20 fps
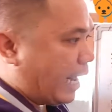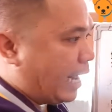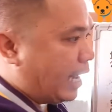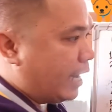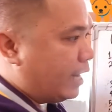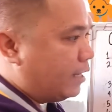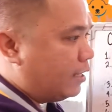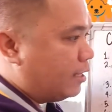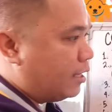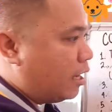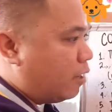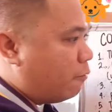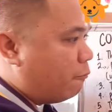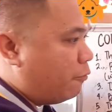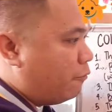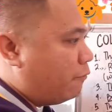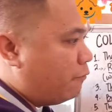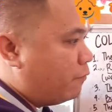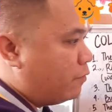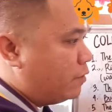and
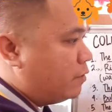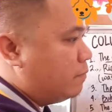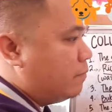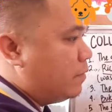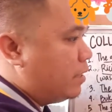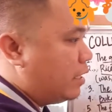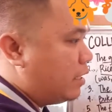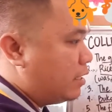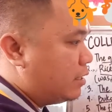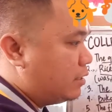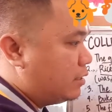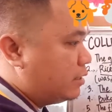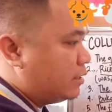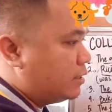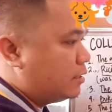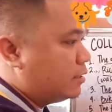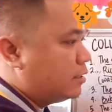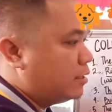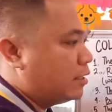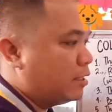our verb
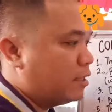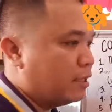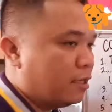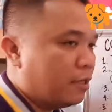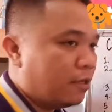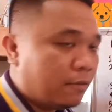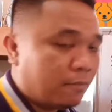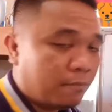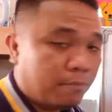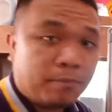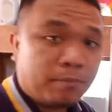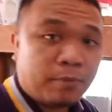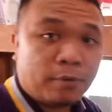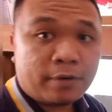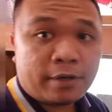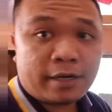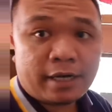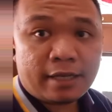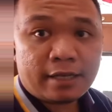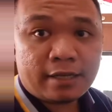is
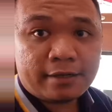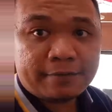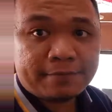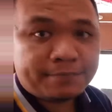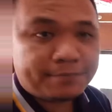plural.